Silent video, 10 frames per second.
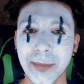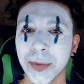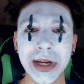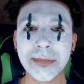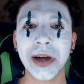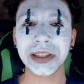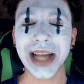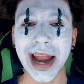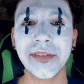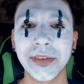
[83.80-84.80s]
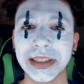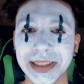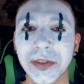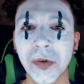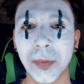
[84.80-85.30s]
pretty much every
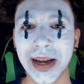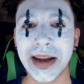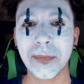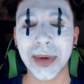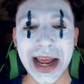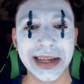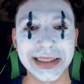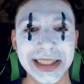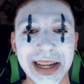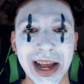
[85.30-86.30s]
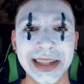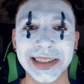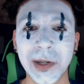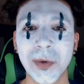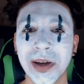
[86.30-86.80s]
single player blanked
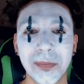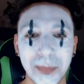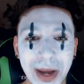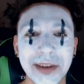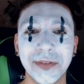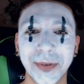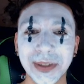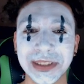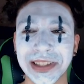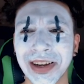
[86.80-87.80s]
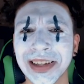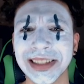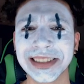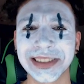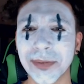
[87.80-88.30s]
until Ben Foster
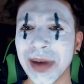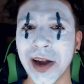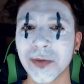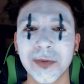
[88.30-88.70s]
somehow